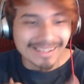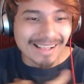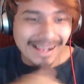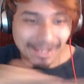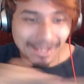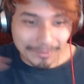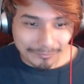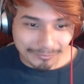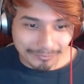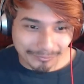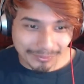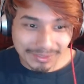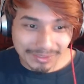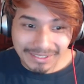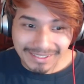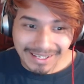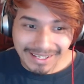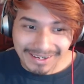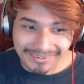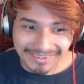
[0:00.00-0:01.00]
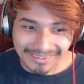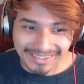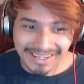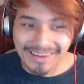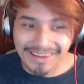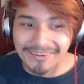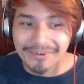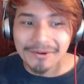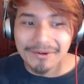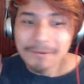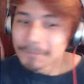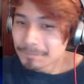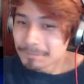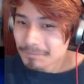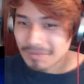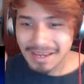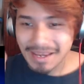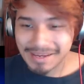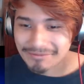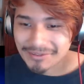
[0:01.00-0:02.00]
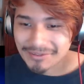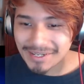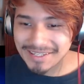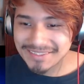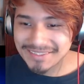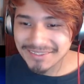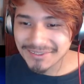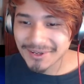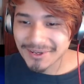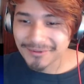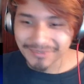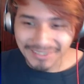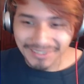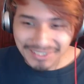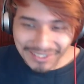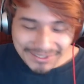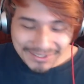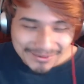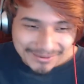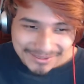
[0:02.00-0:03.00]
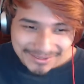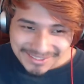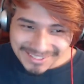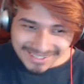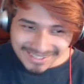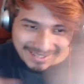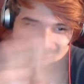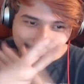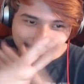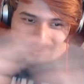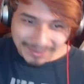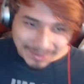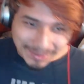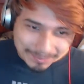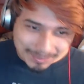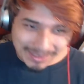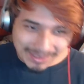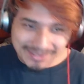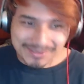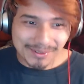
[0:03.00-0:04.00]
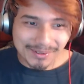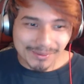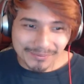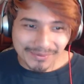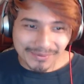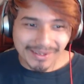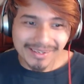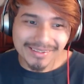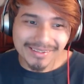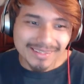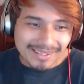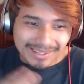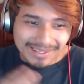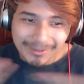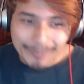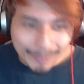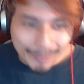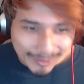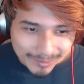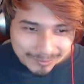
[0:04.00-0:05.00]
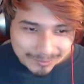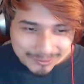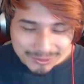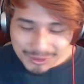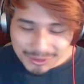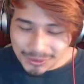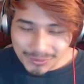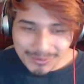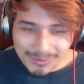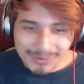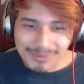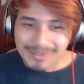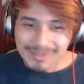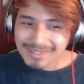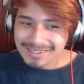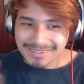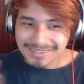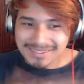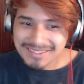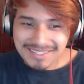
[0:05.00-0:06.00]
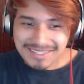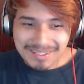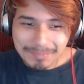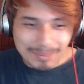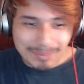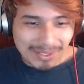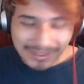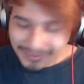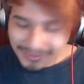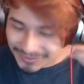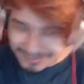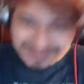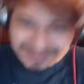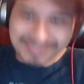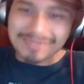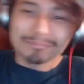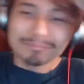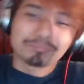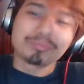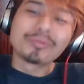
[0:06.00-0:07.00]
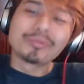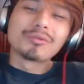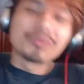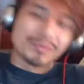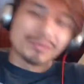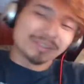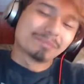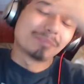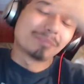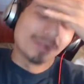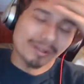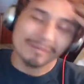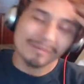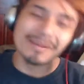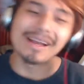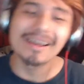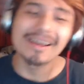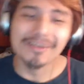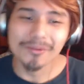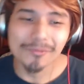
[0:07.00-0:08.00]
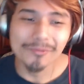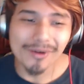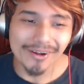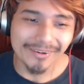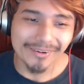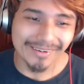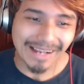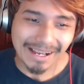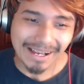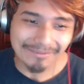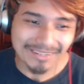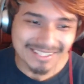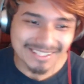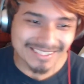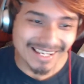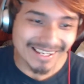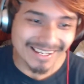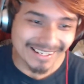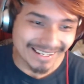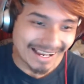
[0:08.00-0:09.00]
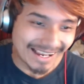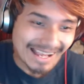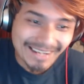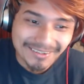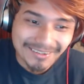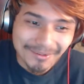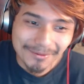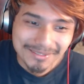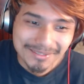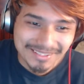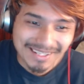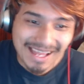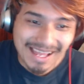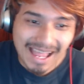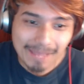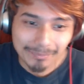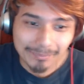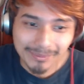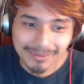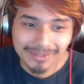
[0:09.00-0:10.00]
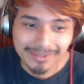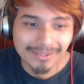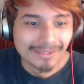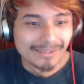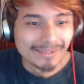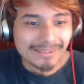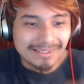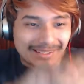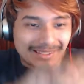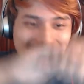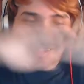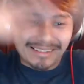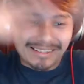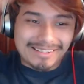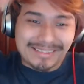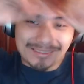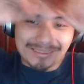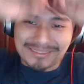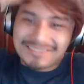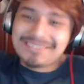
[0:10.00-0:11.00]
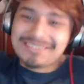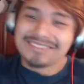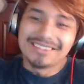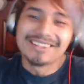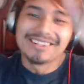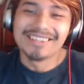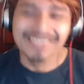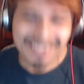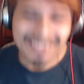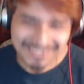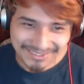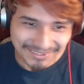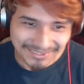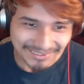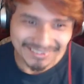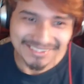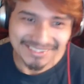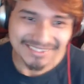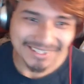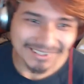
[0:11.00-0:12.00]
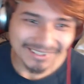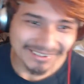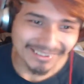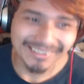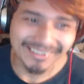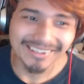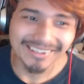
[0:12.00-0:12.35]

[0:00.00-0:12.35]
I am freaking out right now. If you guys don't know, I'm a huge freaking Pixar fan. Incredibles 2 sneak peek poof is blowing me out of the water. I'm excited. I don't know what's gonna happen. Ah, oh, let's go, let's go.